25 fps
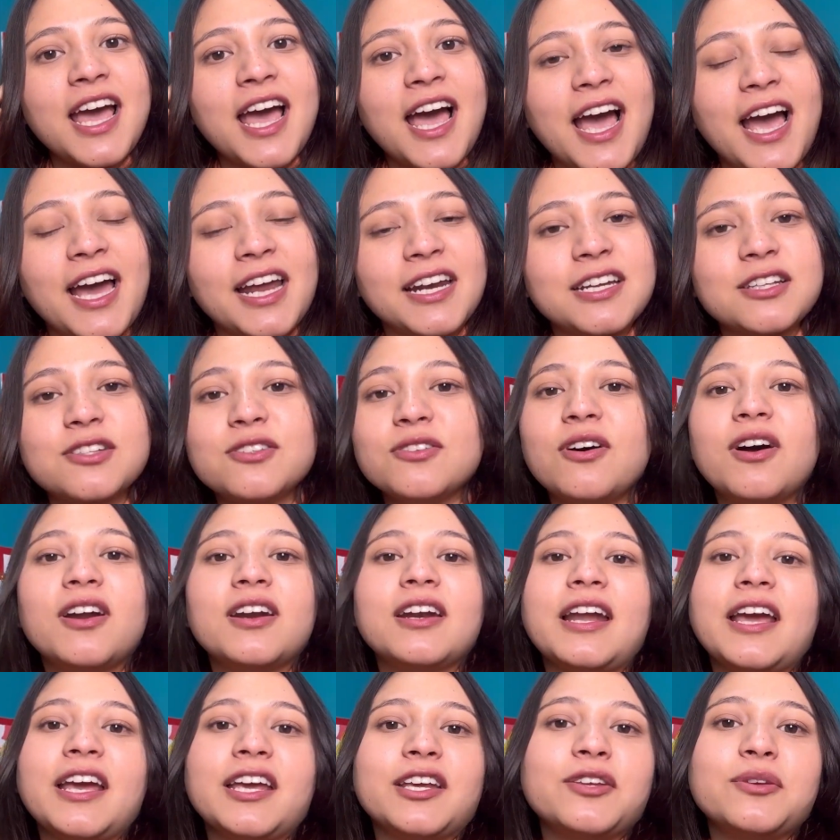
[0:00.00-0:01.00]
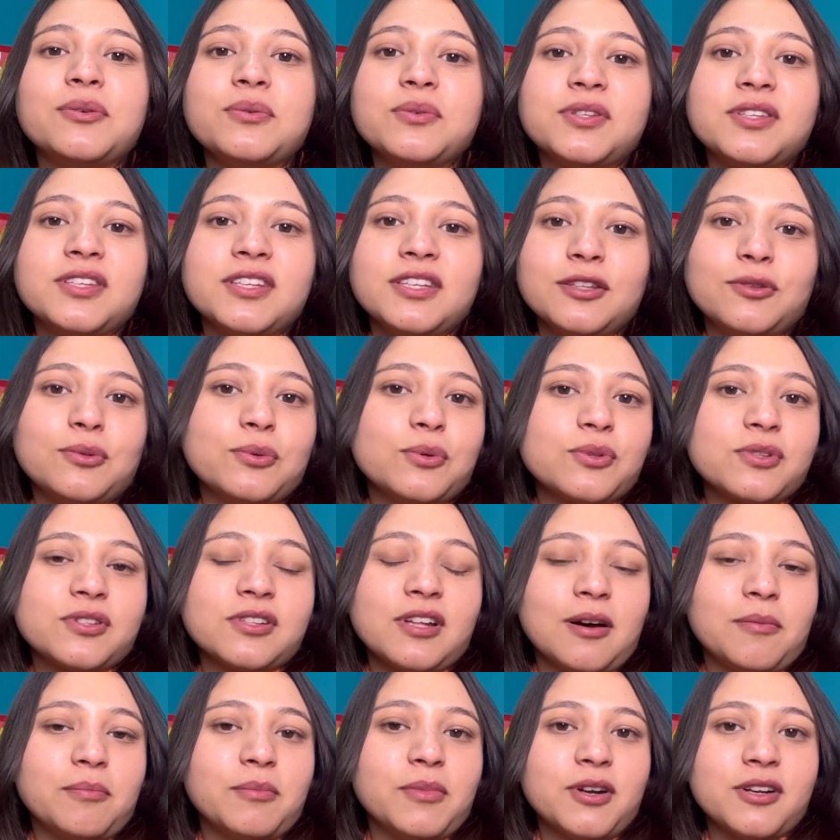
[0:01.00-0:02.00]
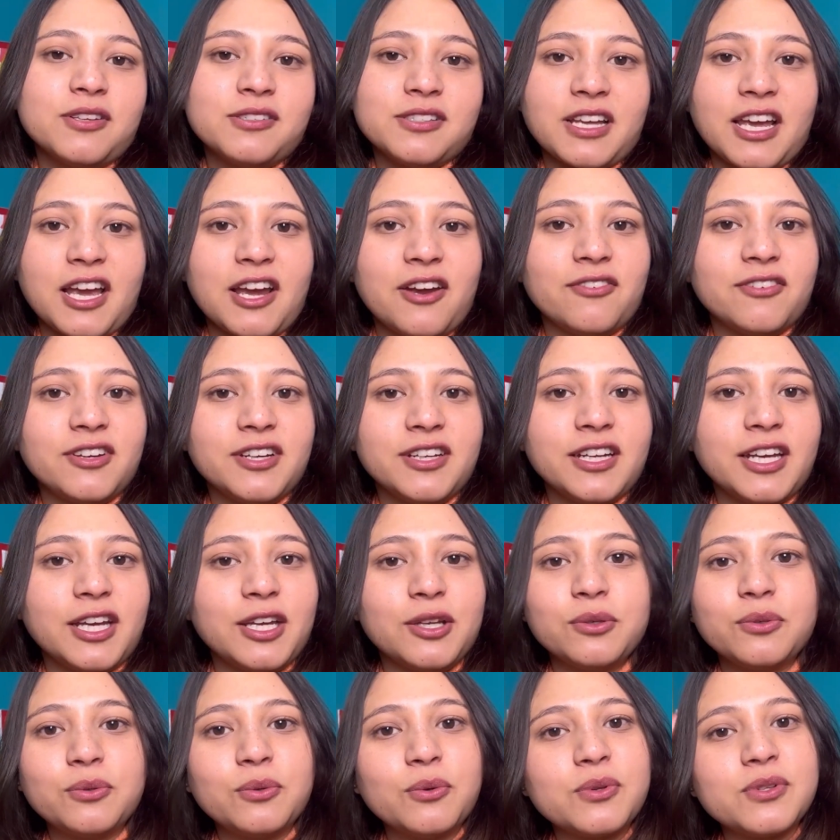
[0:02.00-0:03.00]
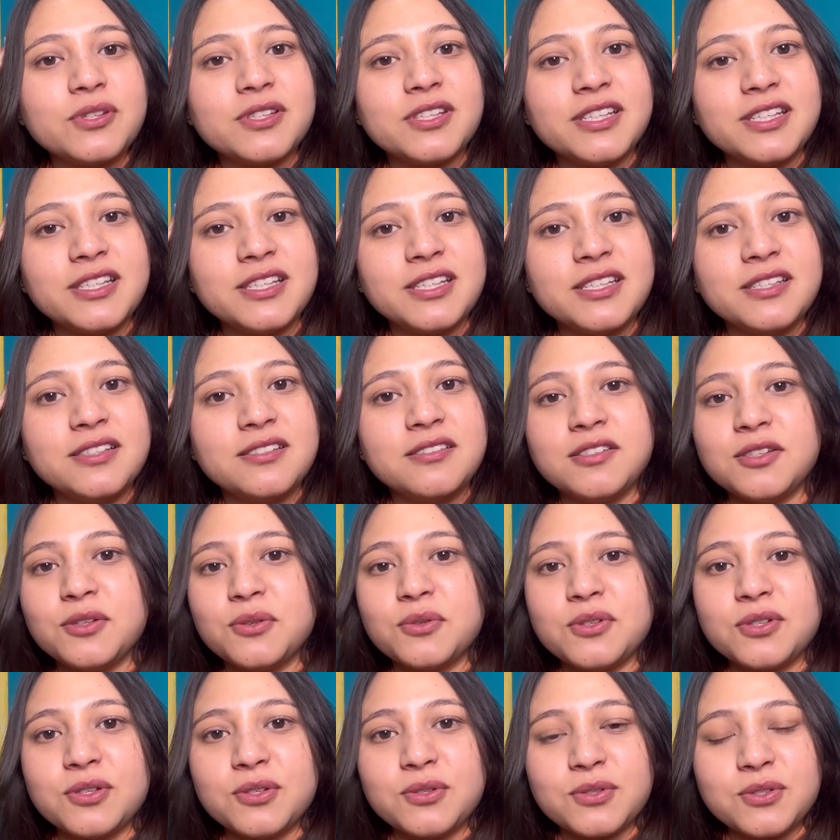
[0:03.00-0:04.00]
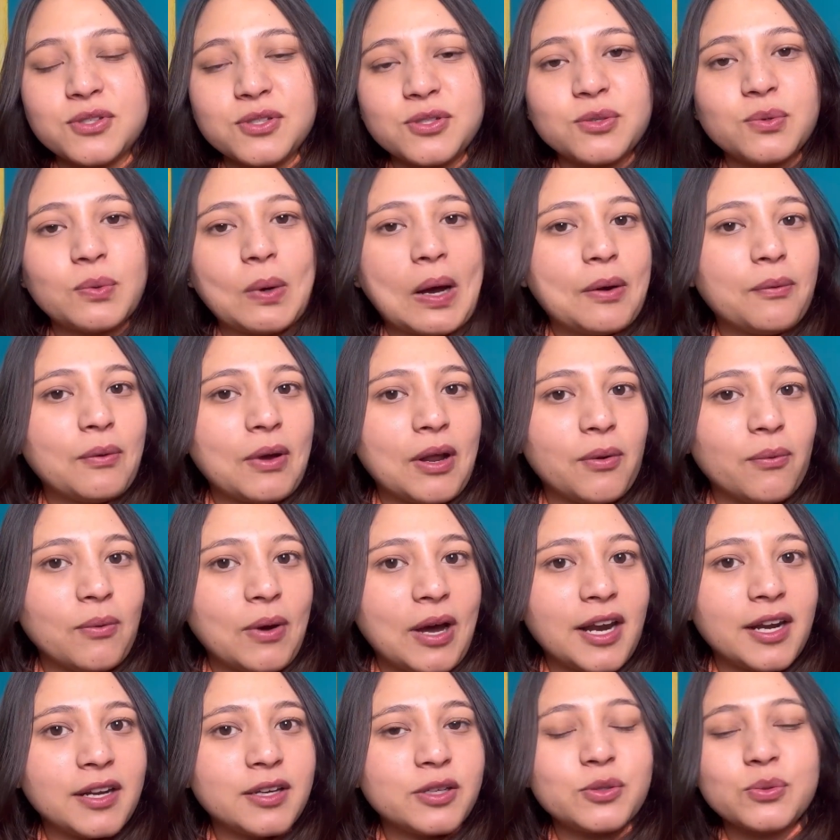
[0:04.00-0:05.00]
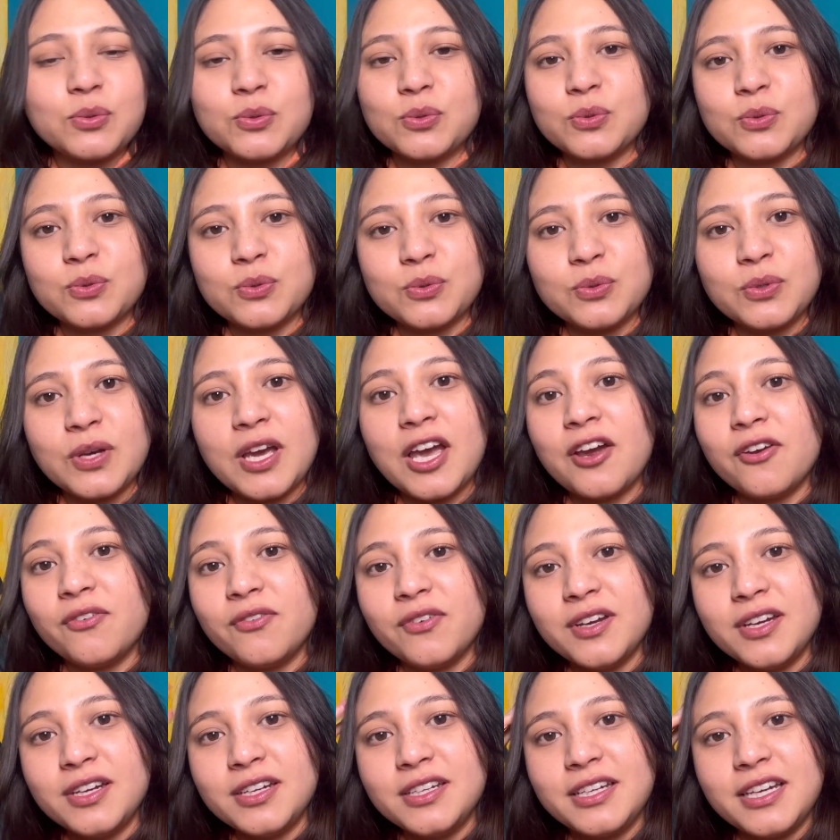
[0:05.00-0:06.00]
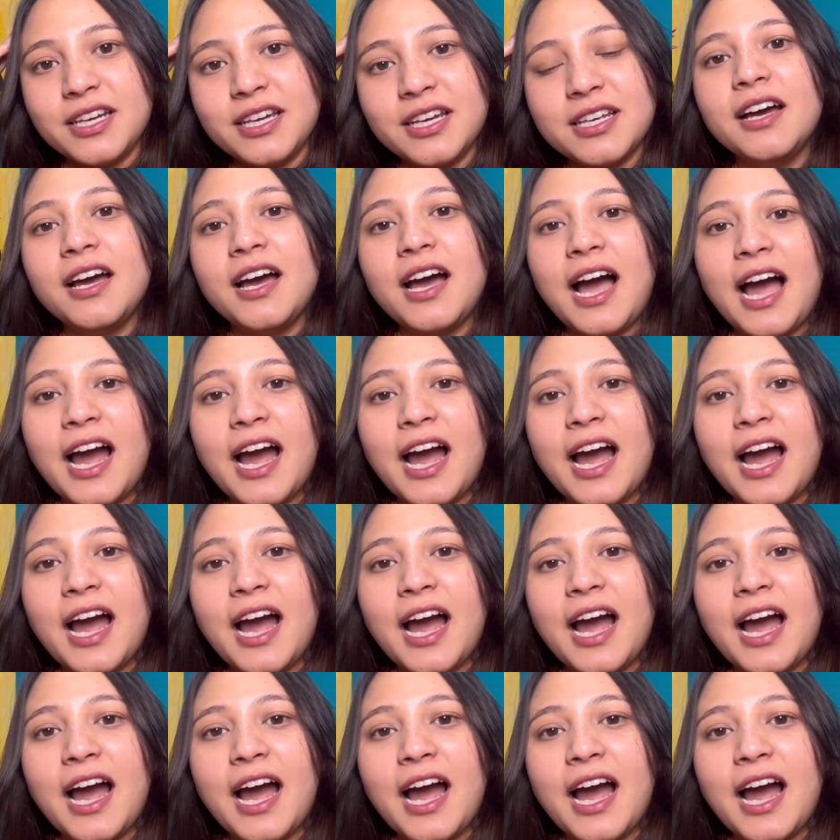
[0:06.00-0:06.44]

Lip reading: And it's not like you see those numbers every day. You don't see 00011122 every day.